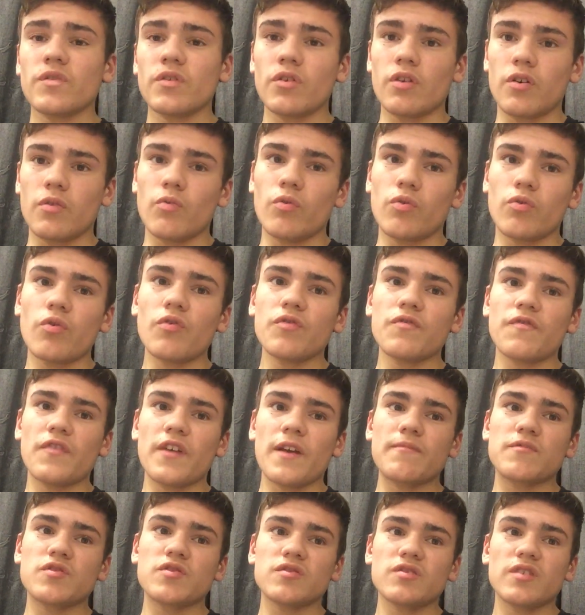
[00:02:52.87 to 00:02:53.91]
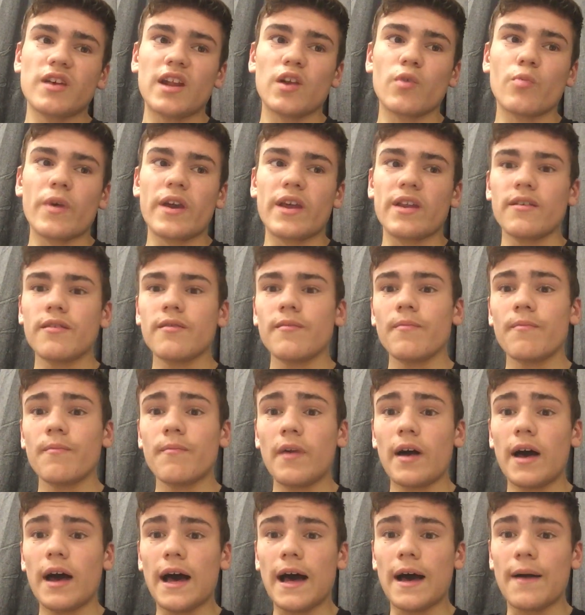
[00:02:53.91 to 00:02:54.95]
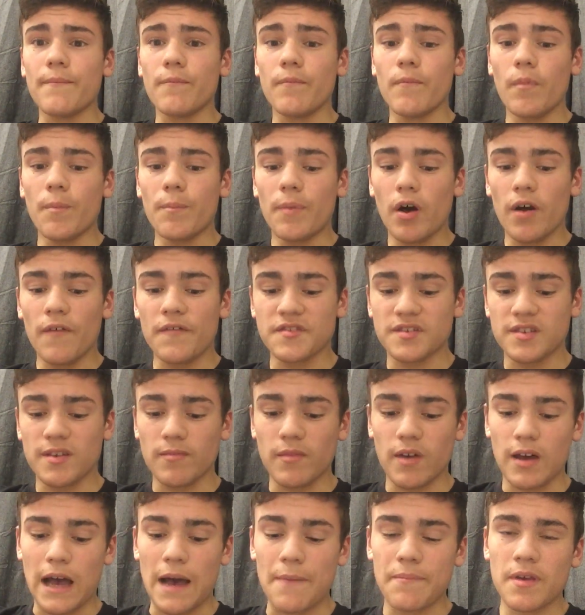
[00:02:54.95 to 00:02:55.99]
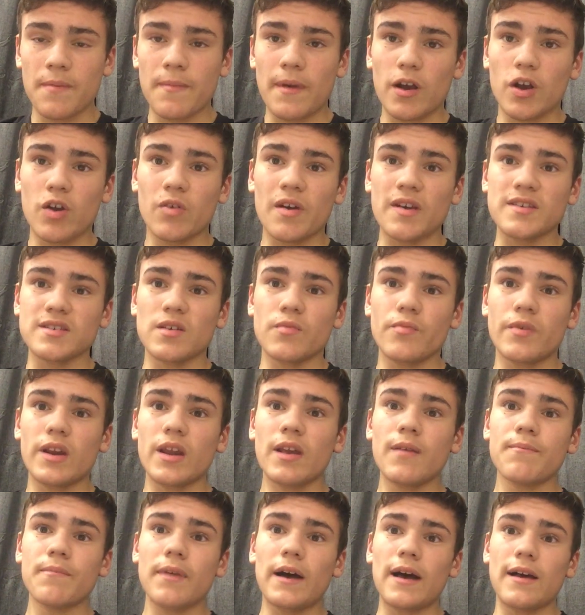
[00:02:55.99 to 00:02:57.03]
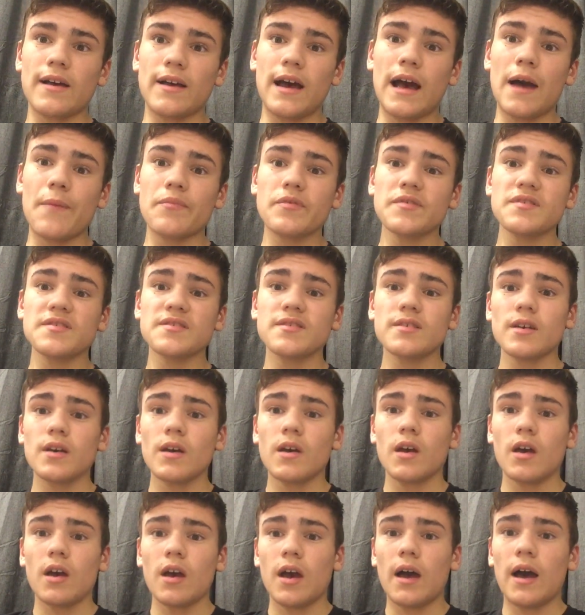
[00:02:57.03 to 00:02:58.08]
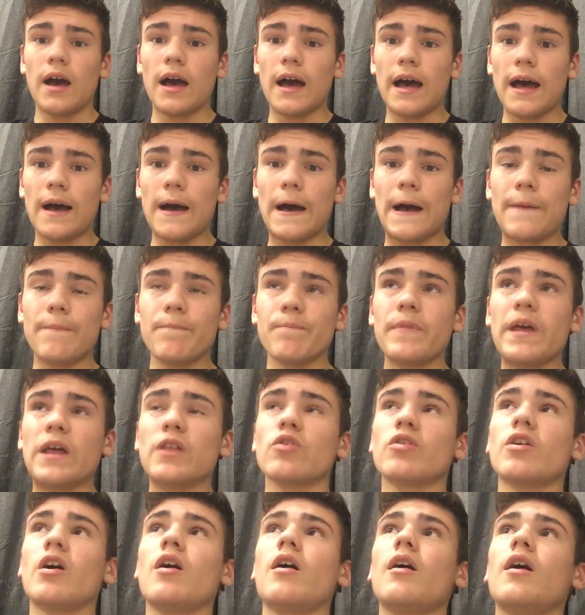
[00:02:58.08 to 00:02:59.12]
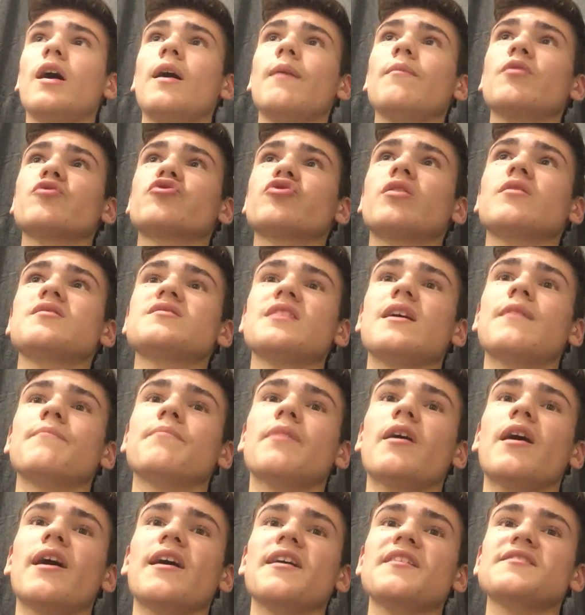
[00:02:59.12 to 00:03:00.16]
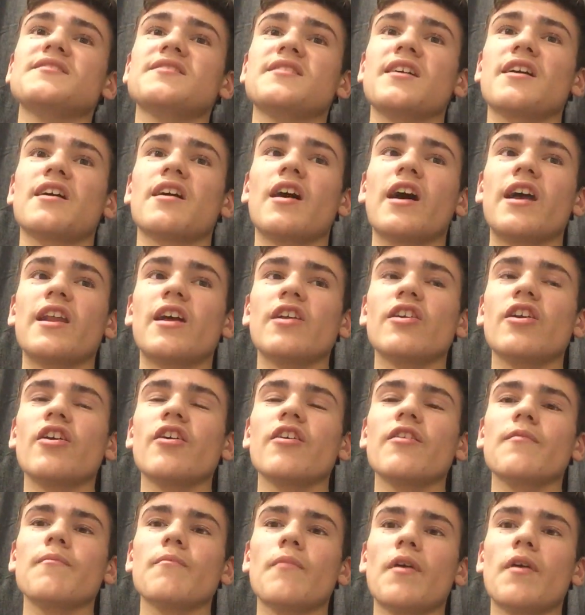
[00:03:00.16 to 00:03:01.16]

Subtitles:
you know, well, good for him to get a win. But obviously I'm not happy about Queensland winning, but it happened. Now, look, I'm not trying to sound biased here, and I know